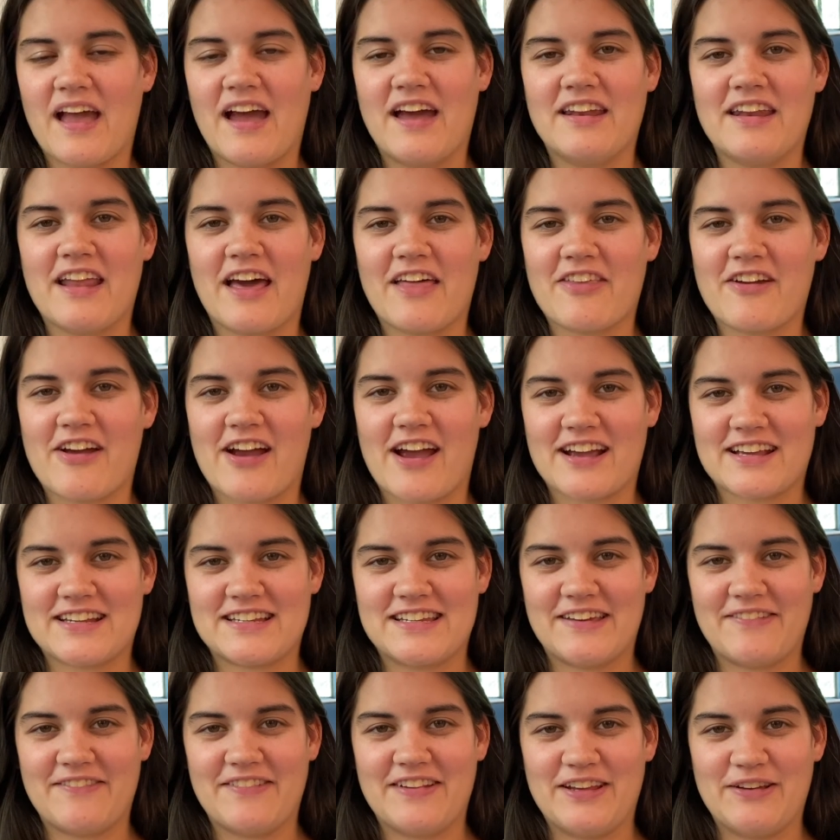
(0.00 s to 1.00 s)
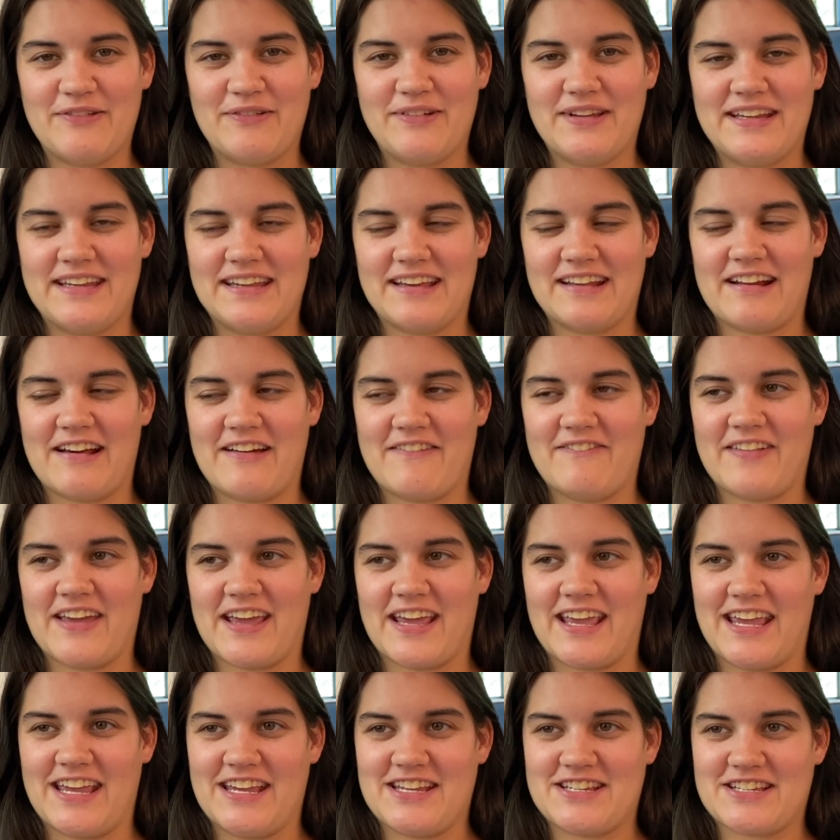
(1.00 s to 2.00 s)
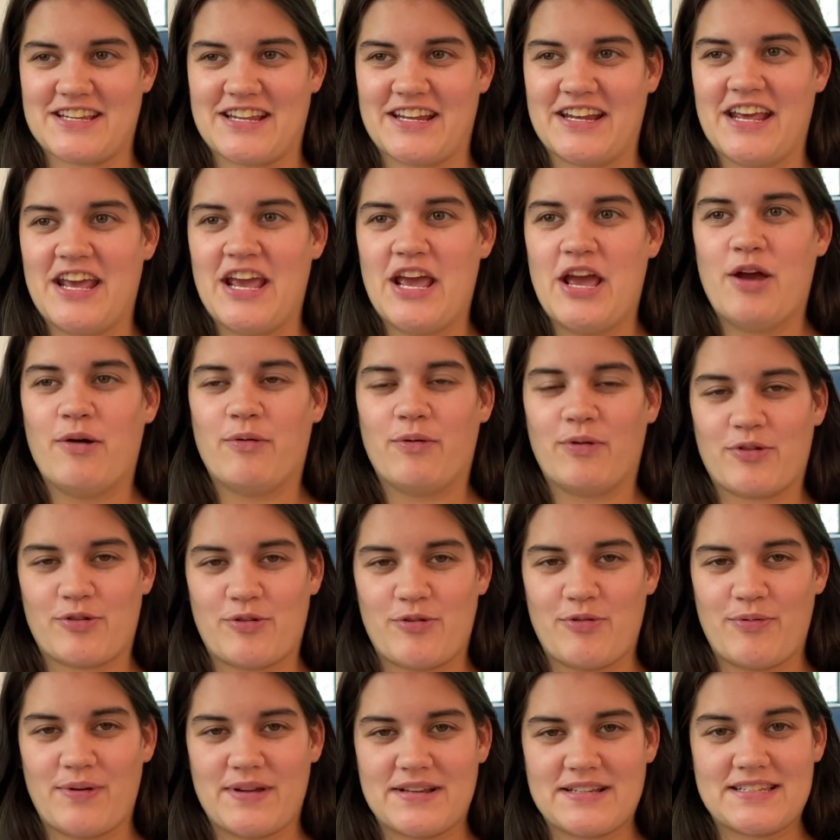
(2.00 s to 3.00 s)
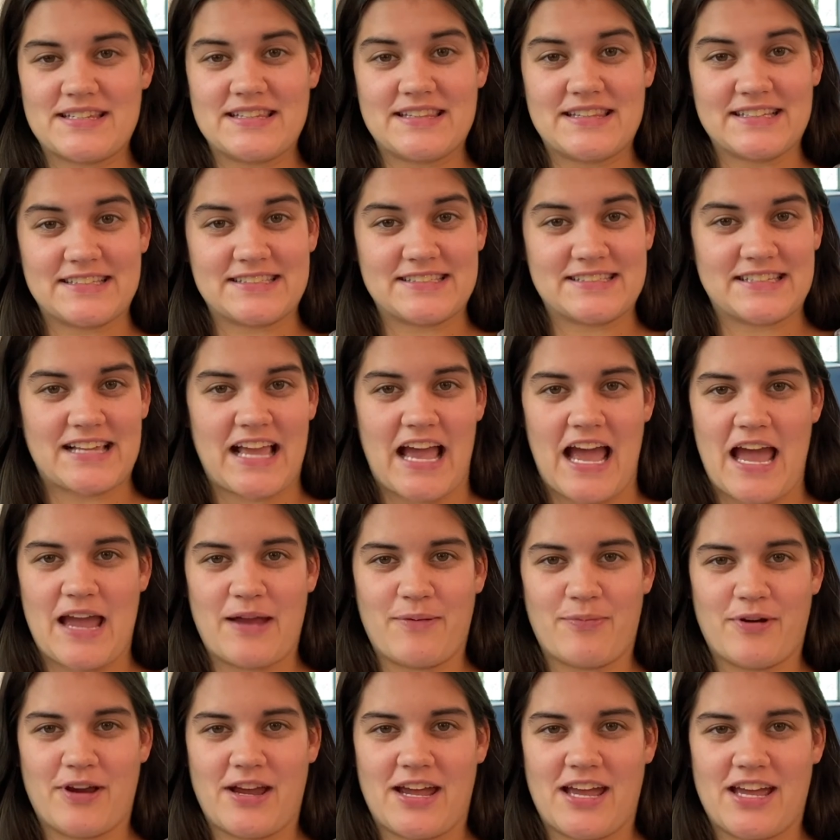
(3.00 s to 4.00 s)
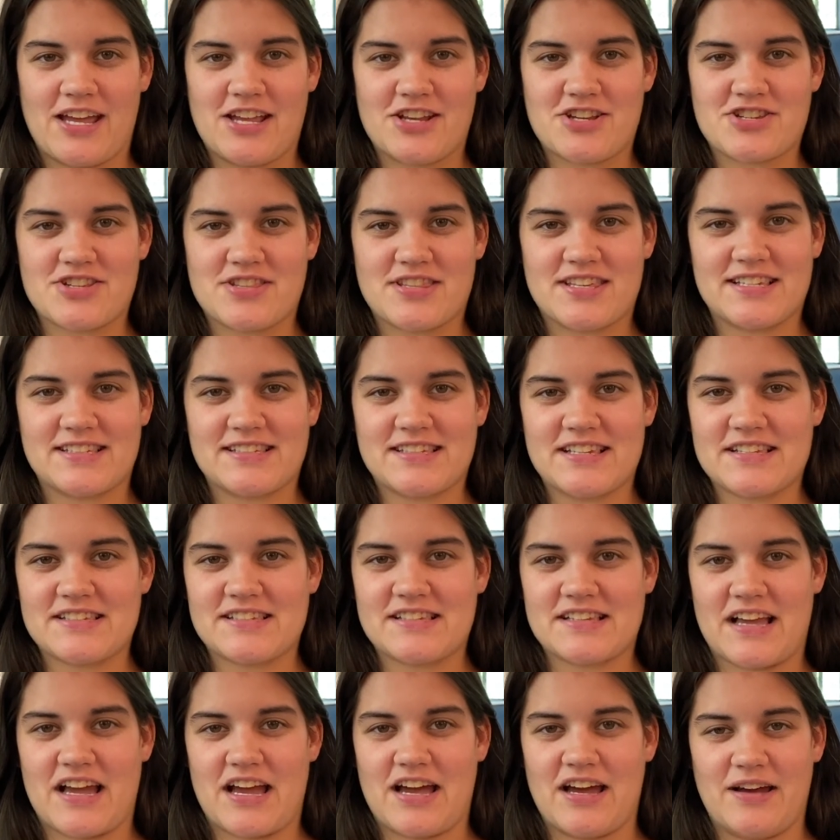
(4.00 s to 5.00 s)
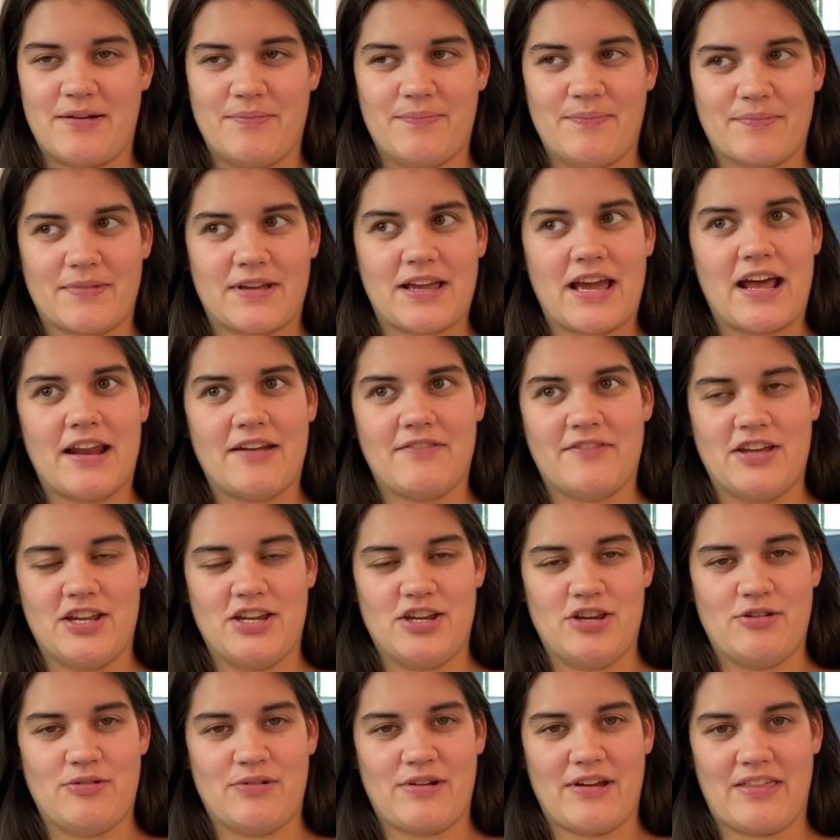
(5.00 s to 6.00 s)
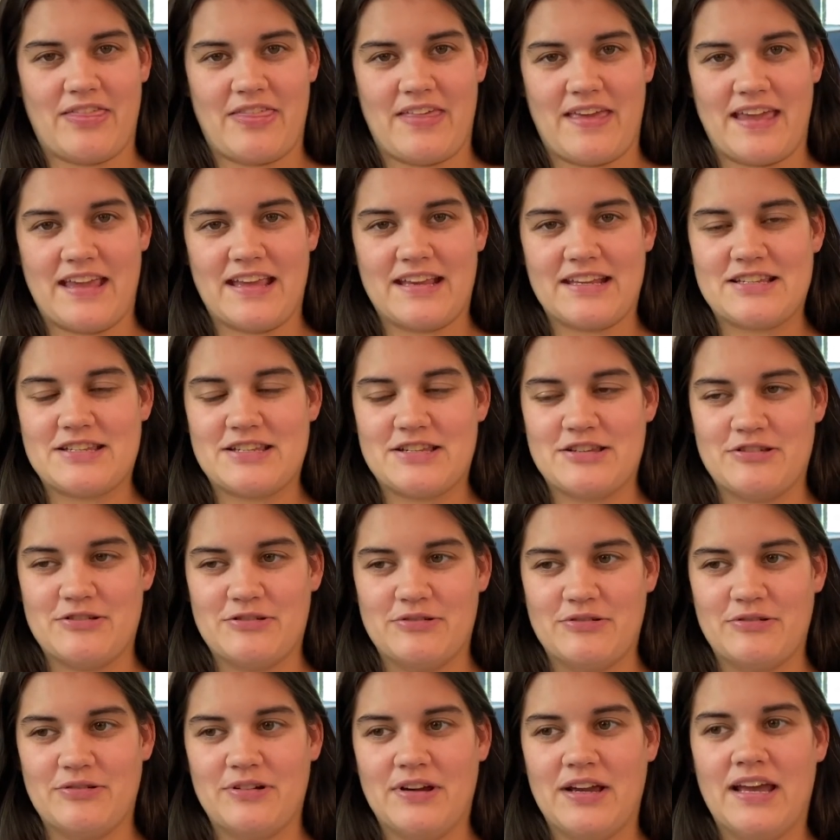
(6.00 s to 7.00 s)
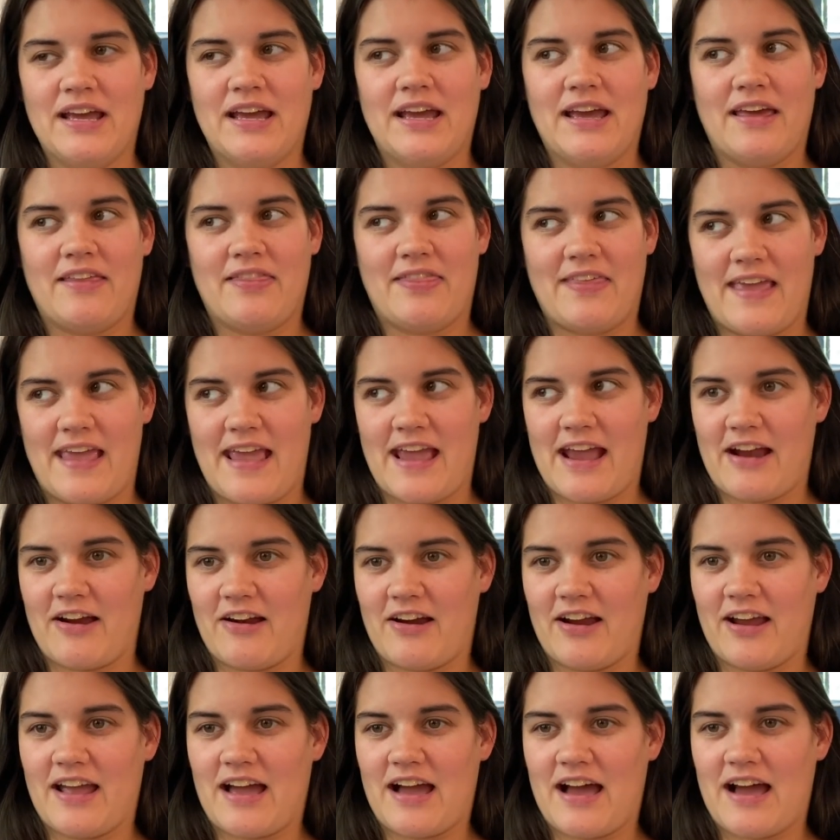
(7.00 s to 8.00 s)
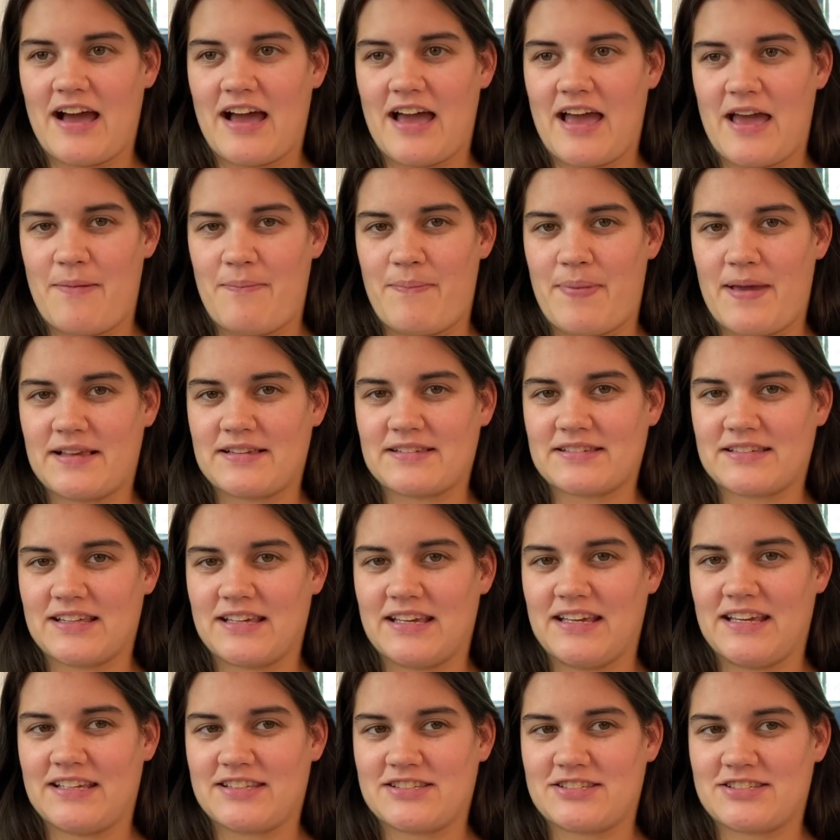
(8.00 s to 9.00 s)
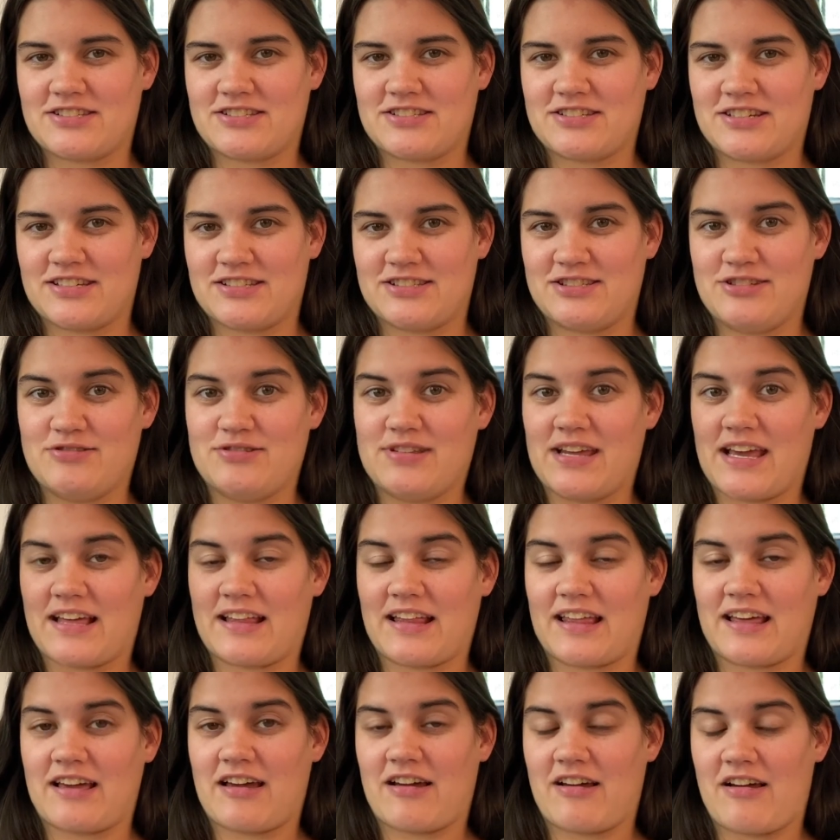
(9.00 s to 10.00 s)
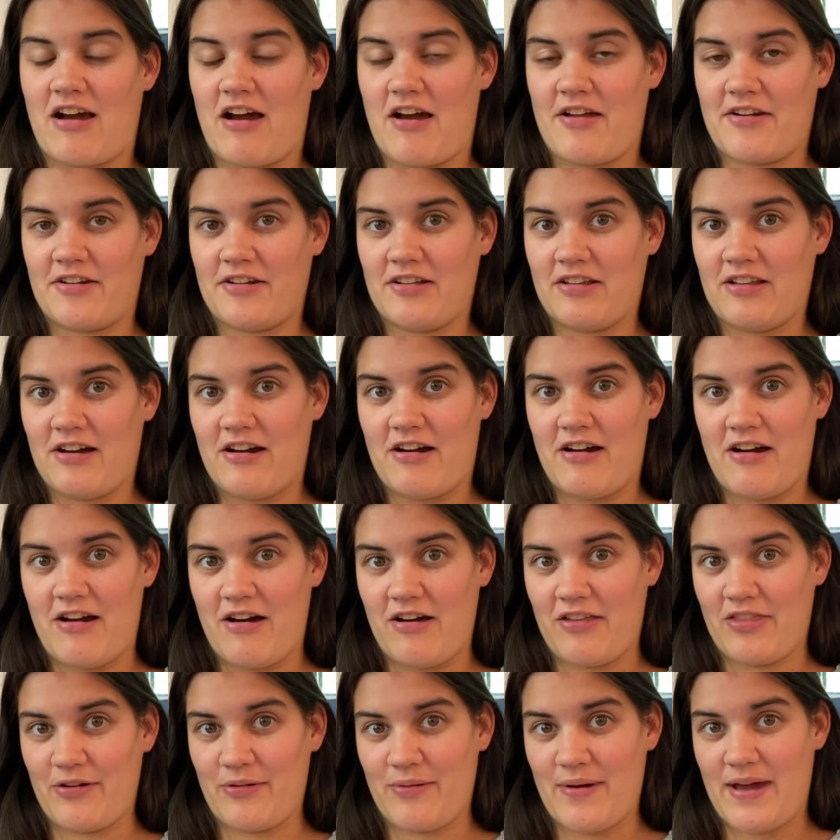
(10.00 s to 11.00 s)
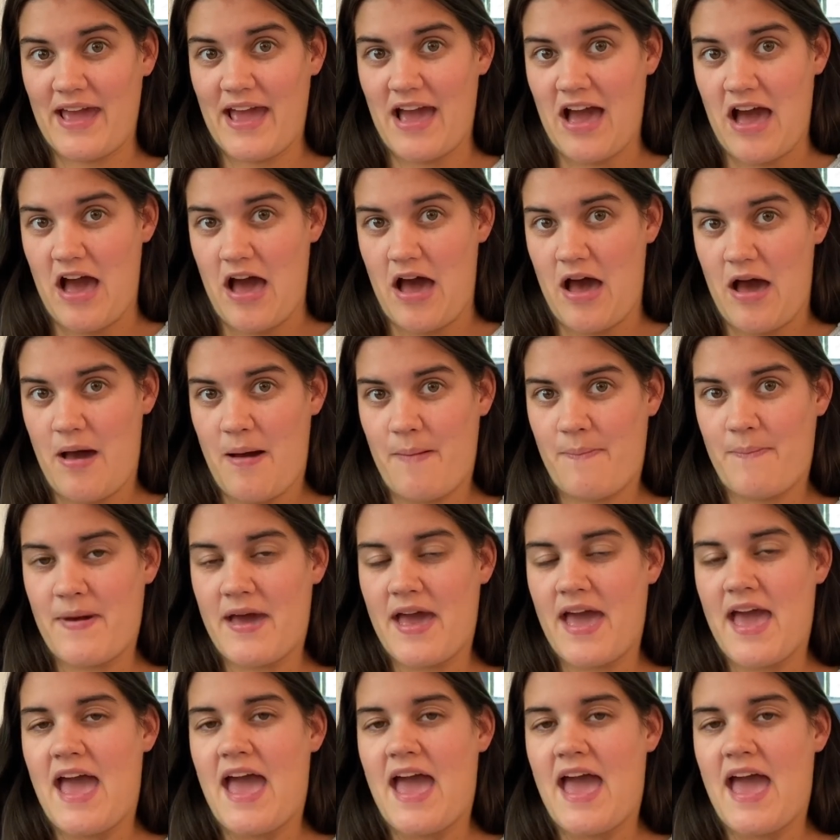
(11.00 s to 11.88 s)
Another activity we did on vacation was we went to the Sky Bridge. This is um, kind of a newer thing to the area, and basically it's just you take like a gondola all the way up,